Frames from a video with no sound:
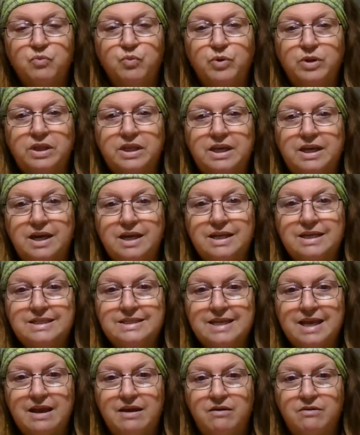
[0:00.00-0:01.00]
really
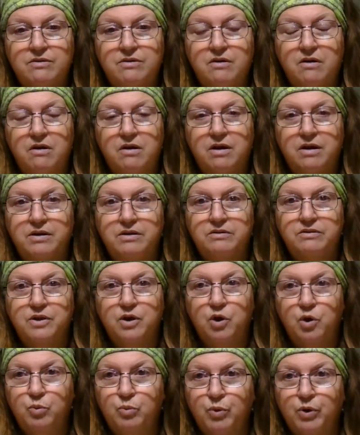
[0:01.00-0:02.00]
cutting down on
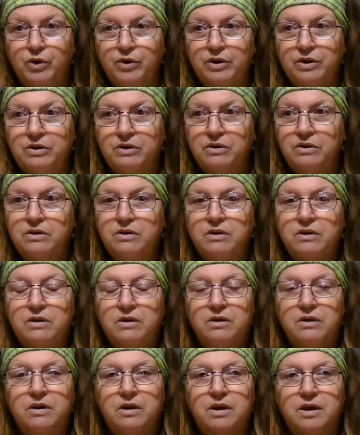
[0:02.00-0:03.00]
the homework,
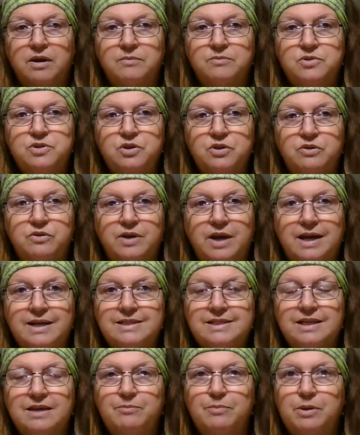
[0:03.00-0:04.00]
so you
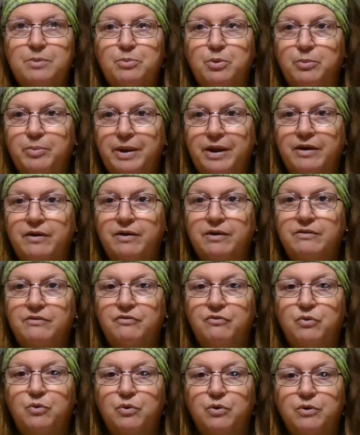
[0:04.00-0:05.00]
guys can be
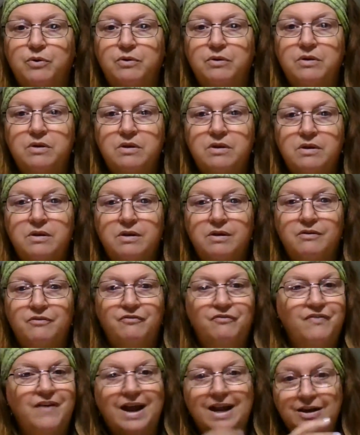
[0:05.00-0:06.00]
preparing for
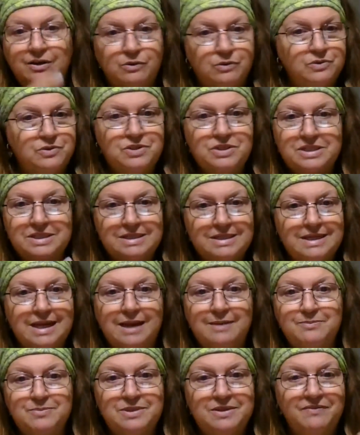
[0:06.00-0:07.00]
finals
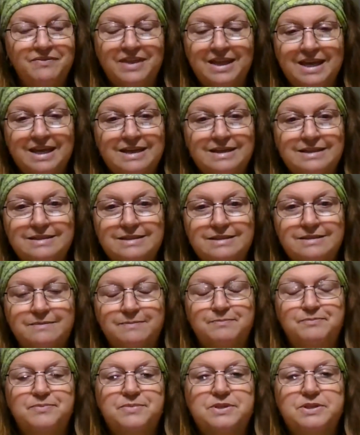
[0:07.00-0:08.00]
types of
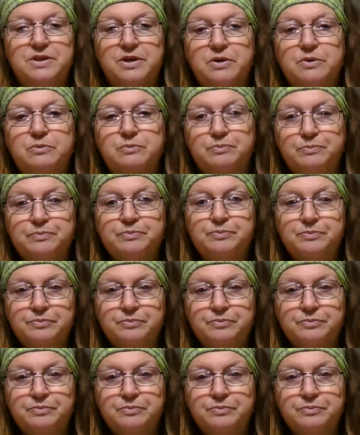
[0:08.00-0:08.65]
things. So